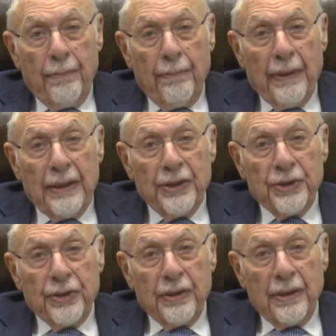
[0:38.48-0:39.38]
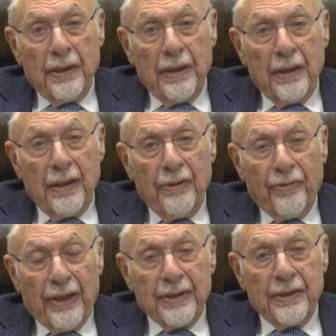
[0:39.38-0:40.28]
managed a
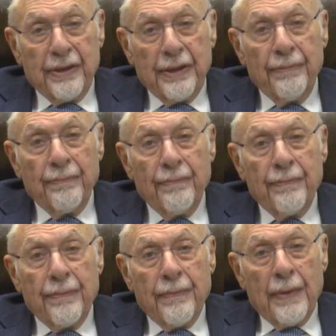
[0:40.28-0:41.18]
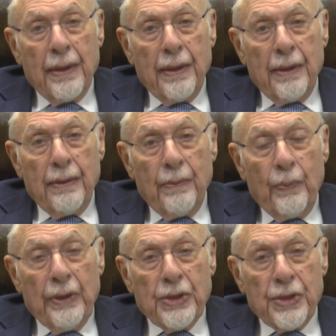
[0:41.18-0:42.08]
factory
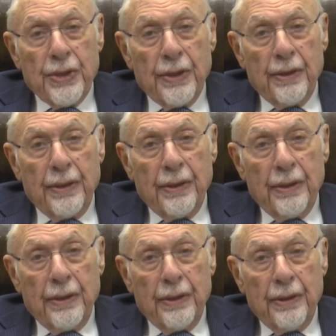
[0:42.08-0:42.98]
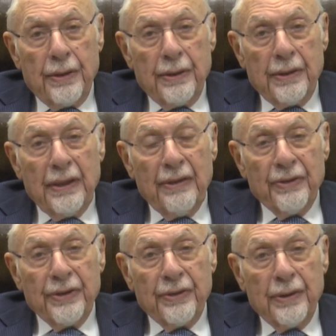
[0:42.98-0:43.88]
which
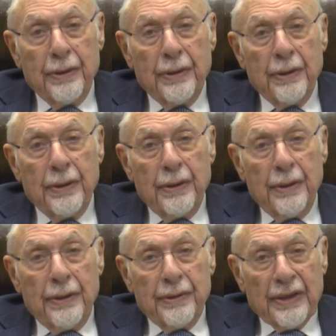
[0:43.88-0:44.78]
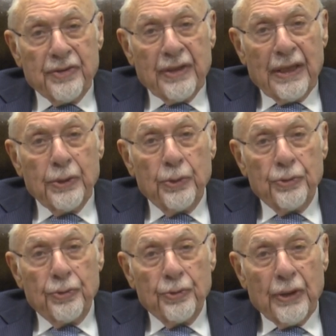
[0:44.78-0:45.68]
delivered textile
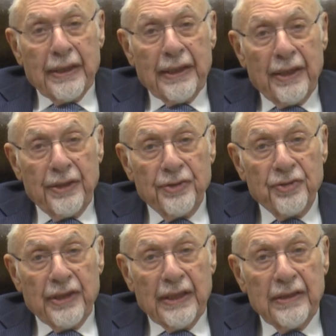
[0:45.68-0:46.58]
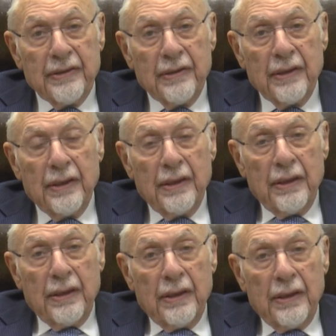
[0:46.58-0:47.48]
goods to the Hungarian state.
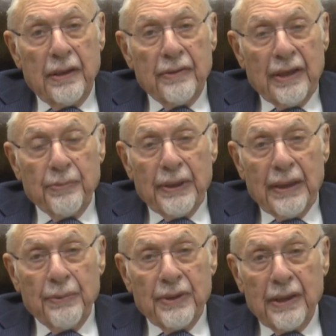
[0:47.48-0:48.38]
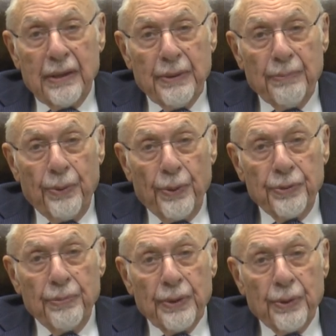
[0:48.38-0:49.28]
And that became terribly
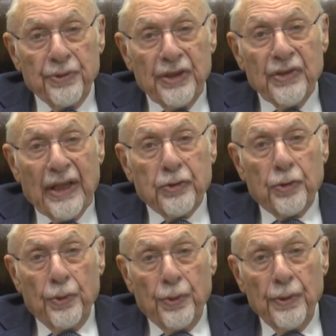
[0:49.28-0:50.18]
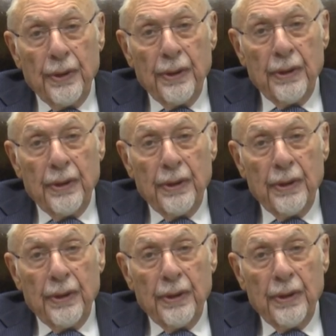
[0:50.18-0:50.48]
important because in that role,